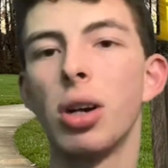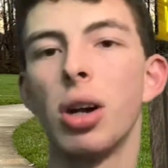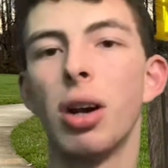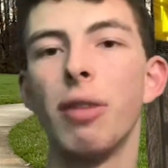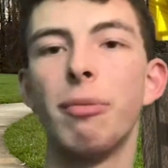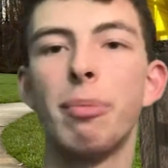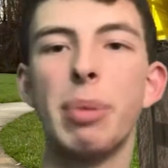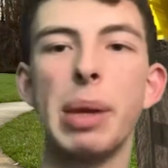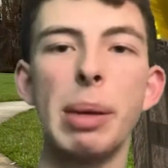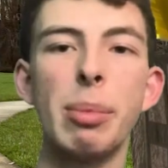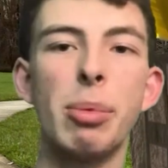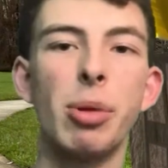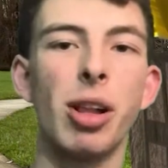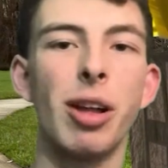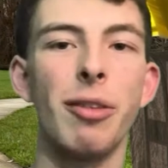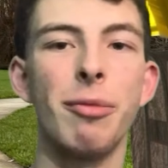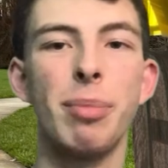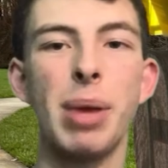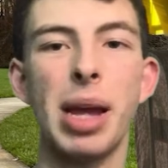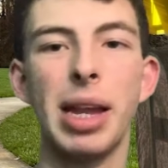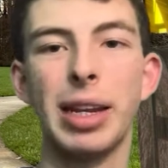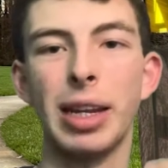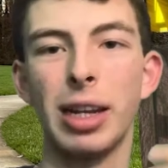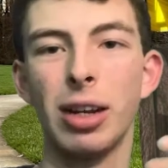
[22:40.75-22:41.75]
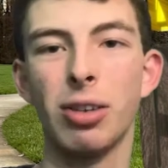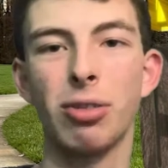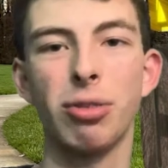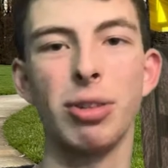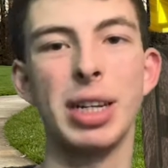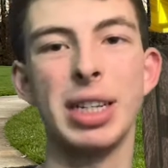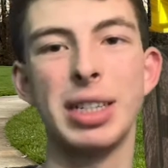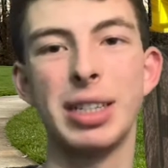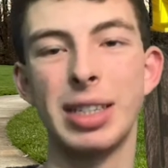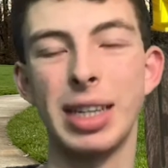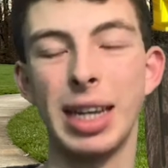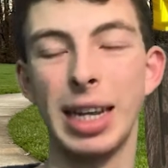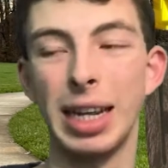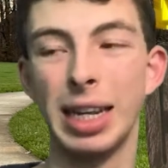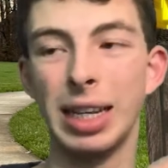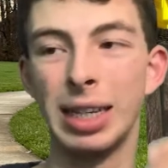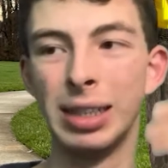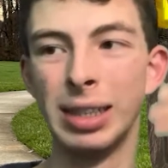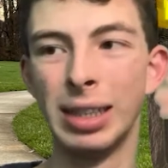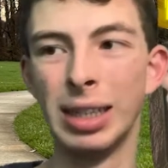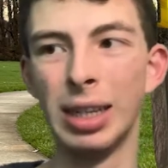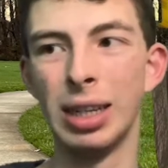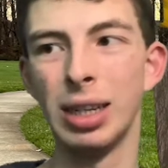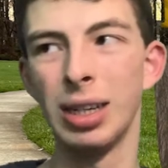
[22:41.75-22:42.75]
of people have been increasing
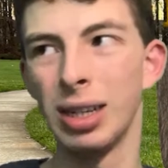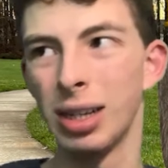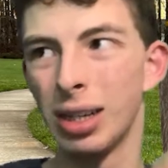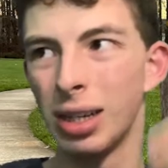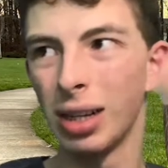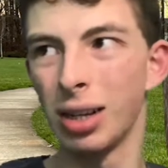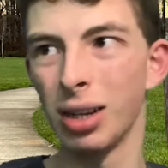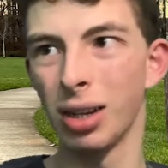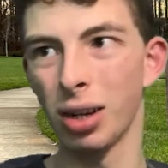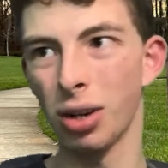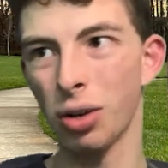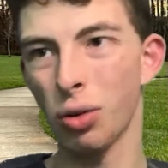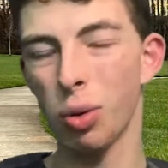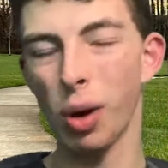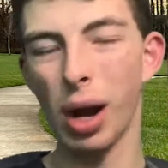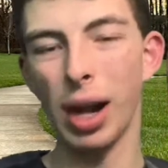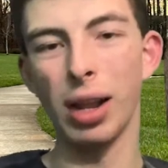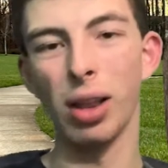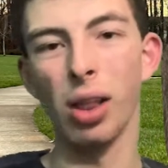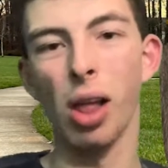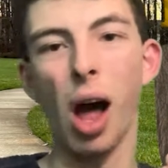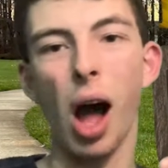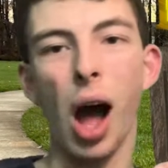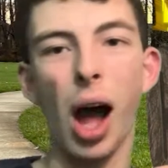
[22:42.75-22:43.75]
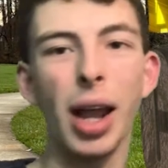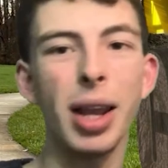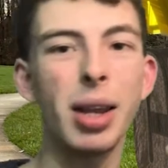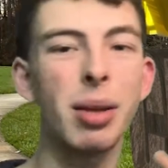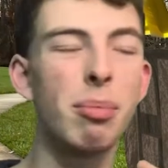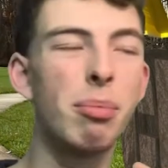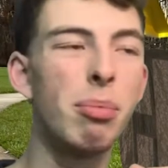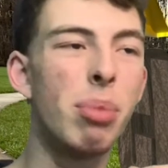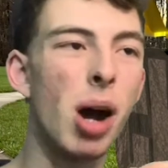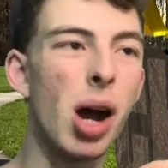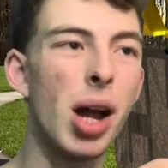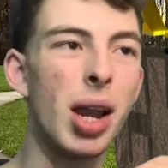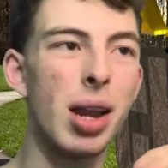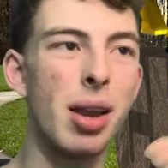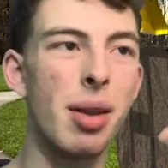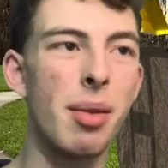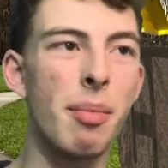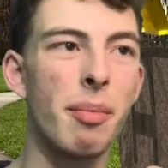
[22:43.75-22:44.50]
quite a lot, but